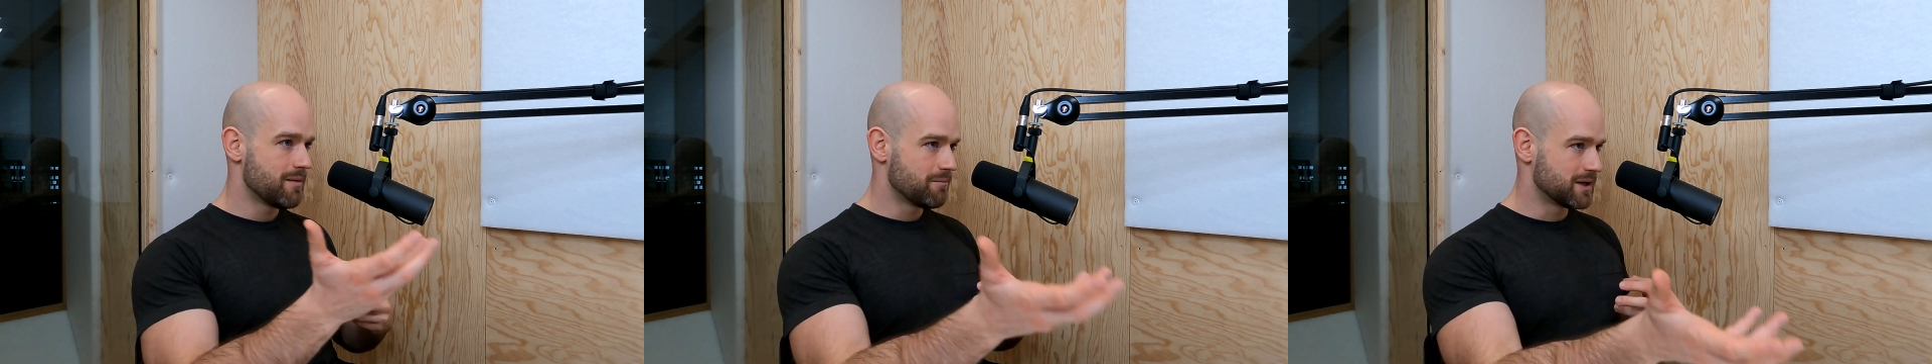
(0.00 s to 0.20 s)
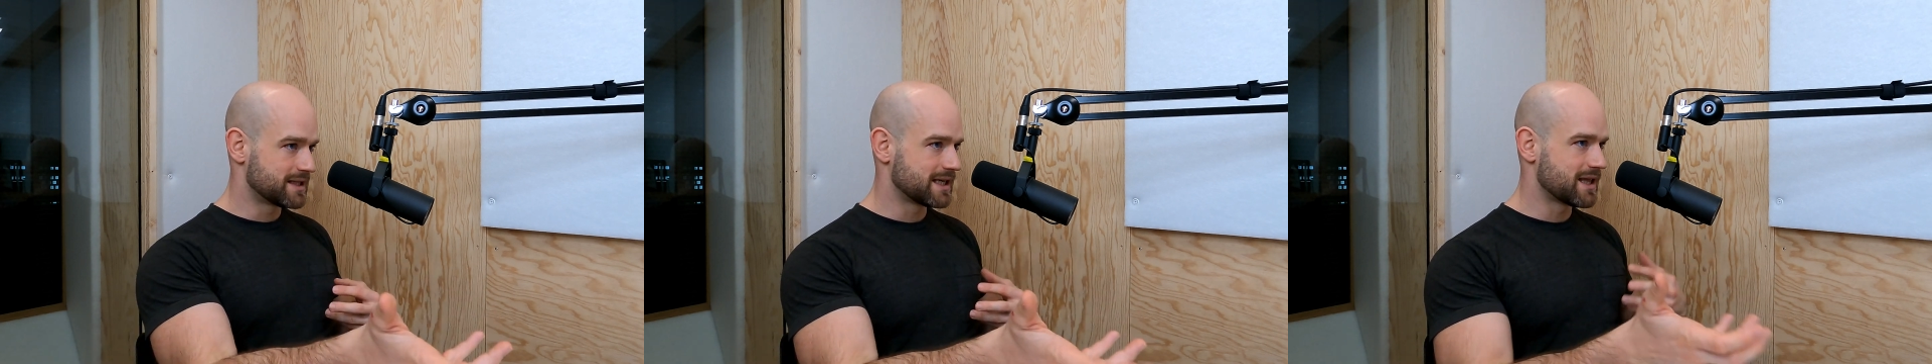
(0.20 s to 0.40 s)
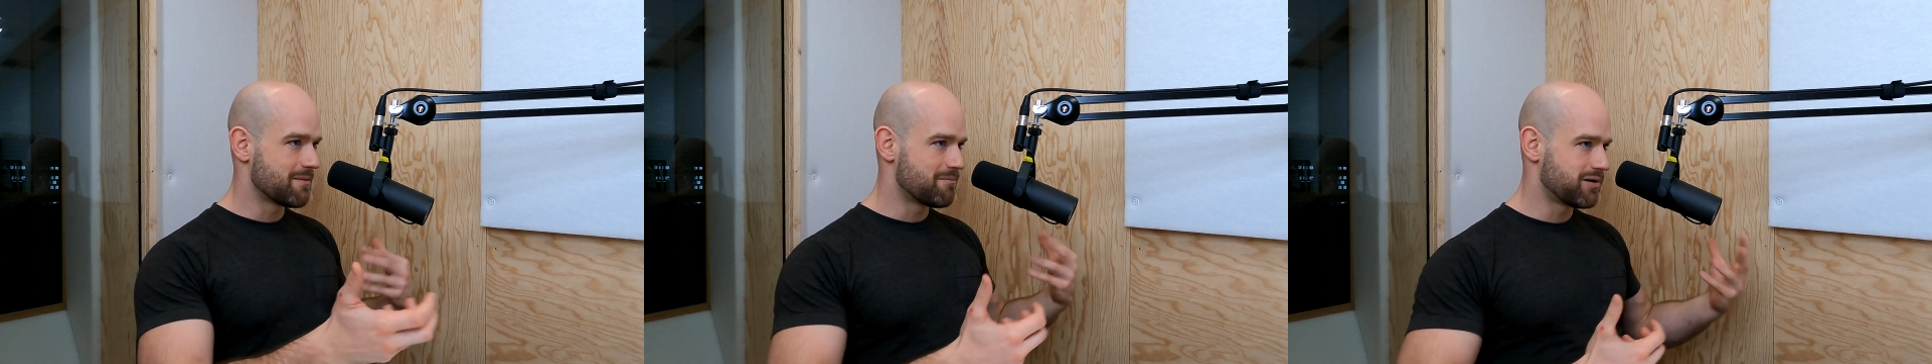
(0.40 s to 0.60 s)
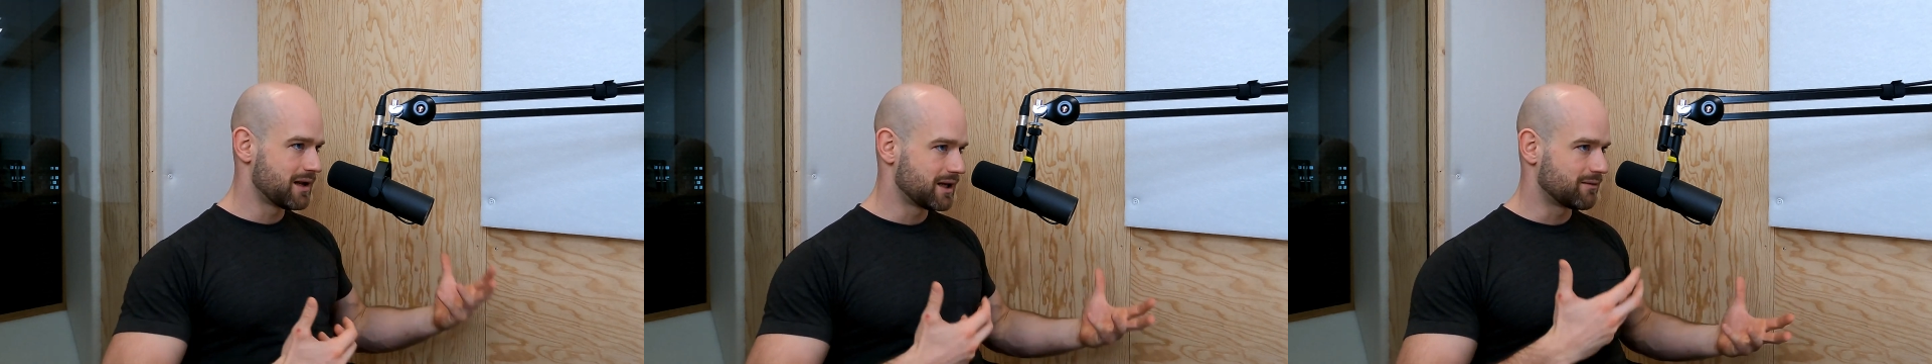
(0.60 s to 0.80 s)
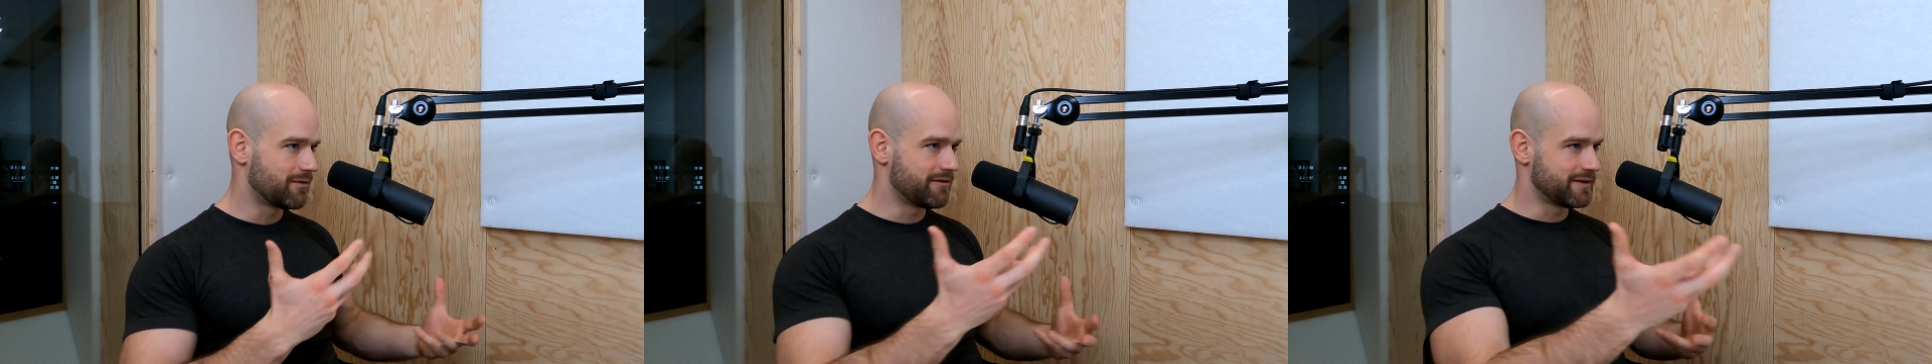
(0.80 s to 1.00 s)
But then I'm
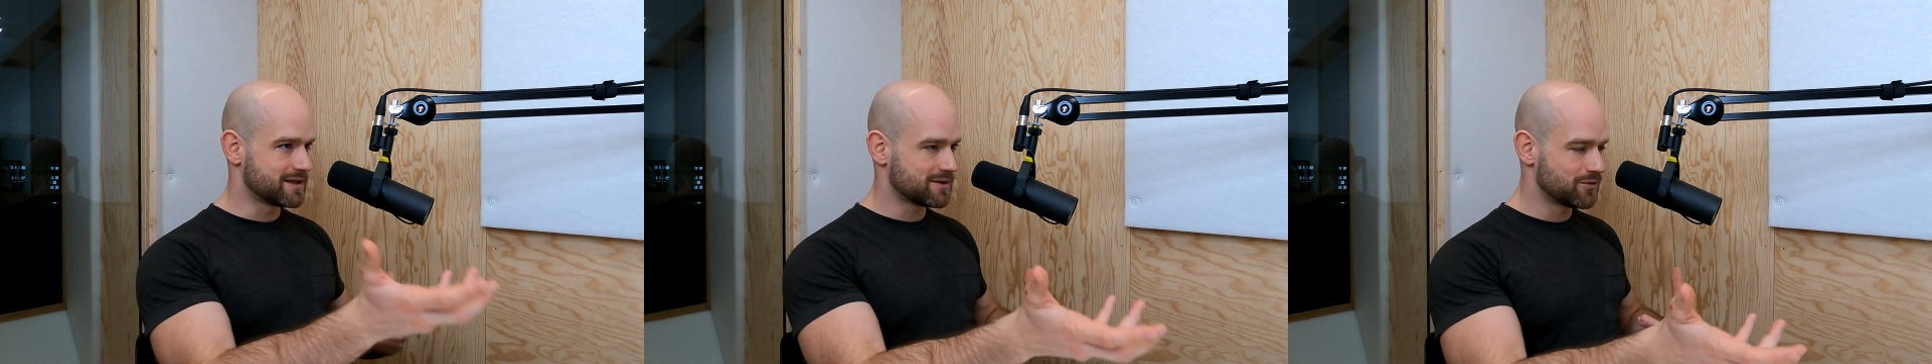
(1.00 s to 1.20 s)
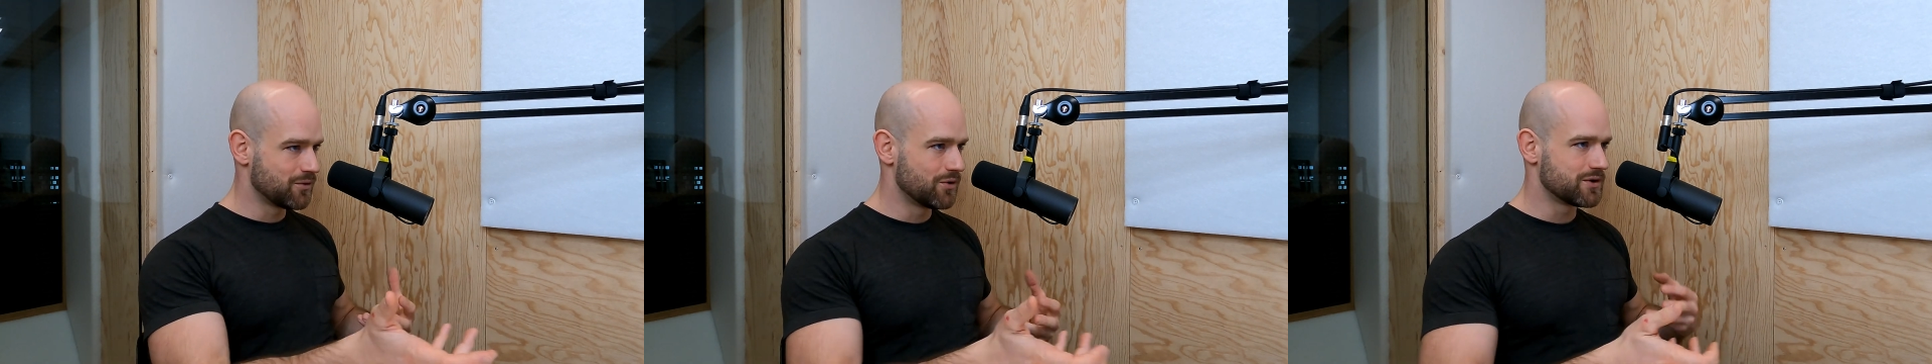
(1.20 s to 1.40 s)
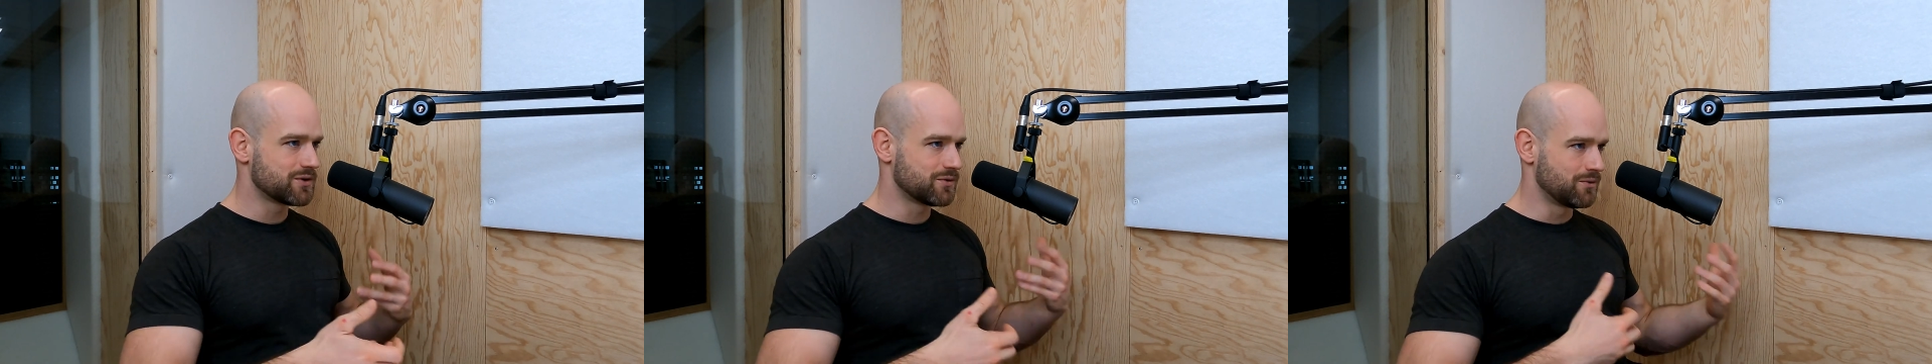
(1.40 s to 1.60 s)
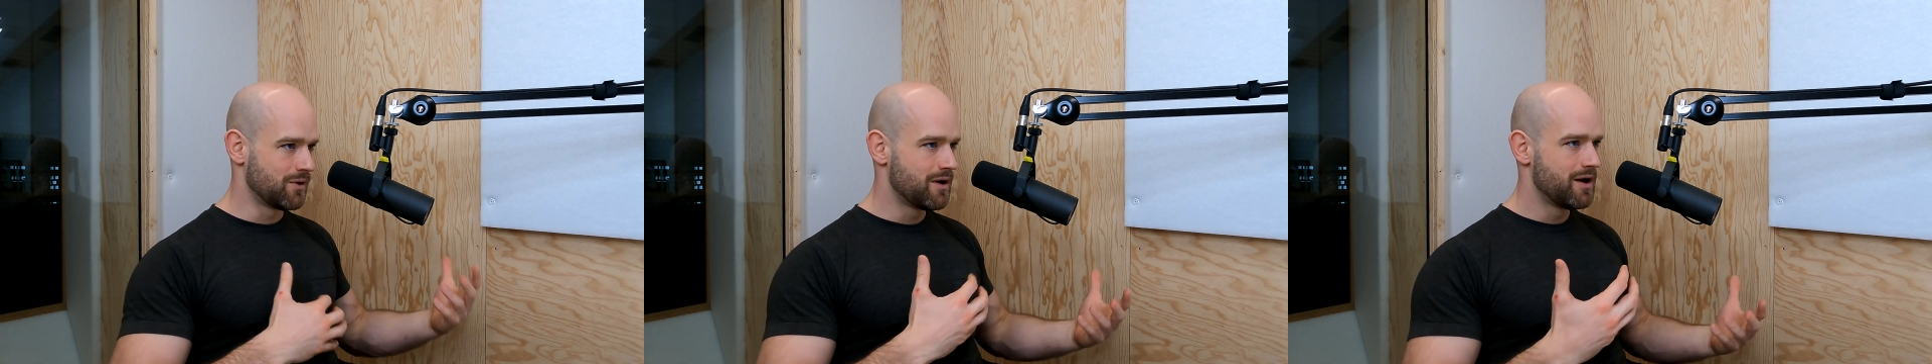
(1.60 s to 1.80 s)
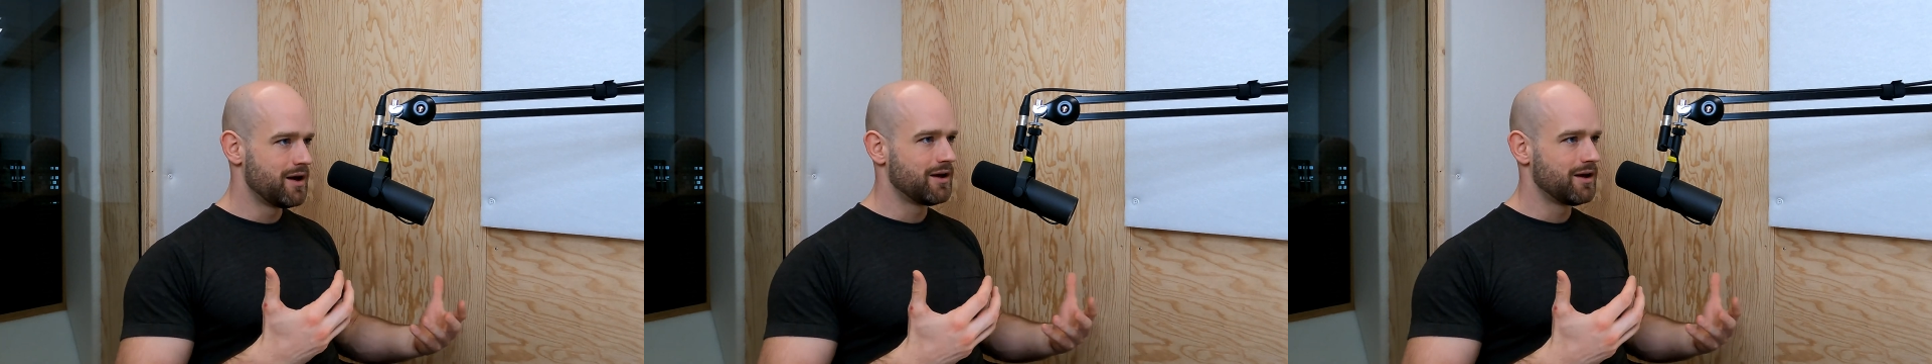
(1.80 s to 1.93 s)
playing with these tools to